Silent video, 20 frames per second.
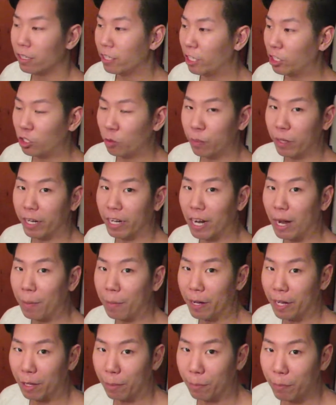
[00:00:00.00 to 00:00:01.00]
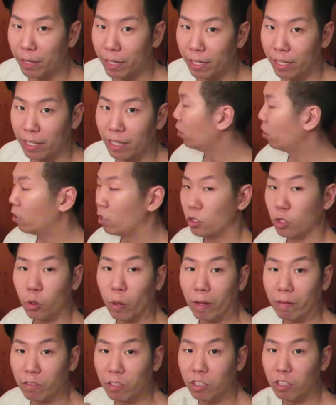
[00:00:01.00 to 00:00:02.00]
They should be accommodating me,
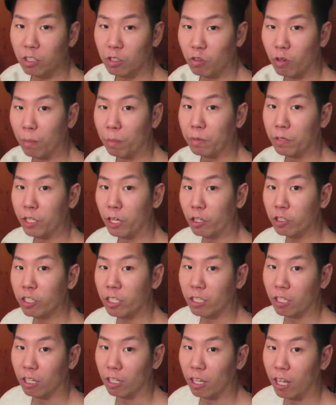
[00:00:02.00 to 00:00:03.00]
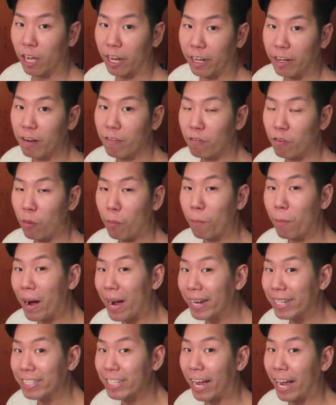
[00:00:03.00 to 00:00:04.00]
so I have to disrupt their center line for
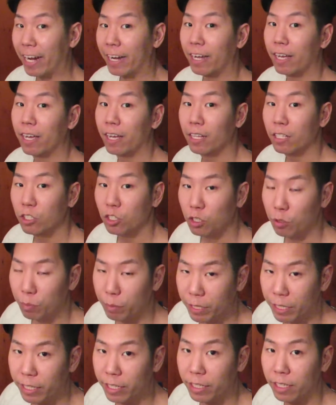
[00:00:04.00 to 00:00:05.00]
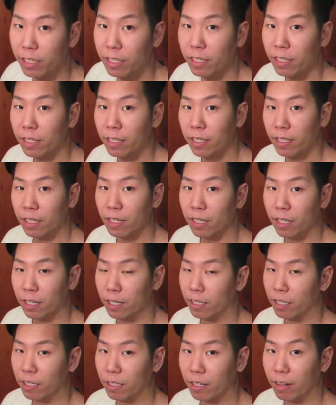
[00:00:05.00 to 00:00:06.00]
my attack to be
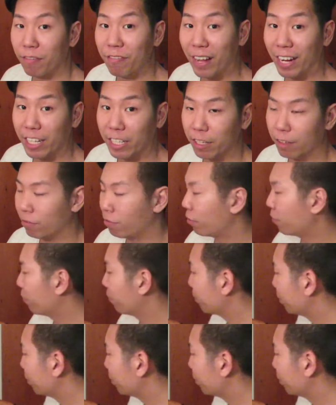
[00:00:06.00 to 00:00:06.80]
effective.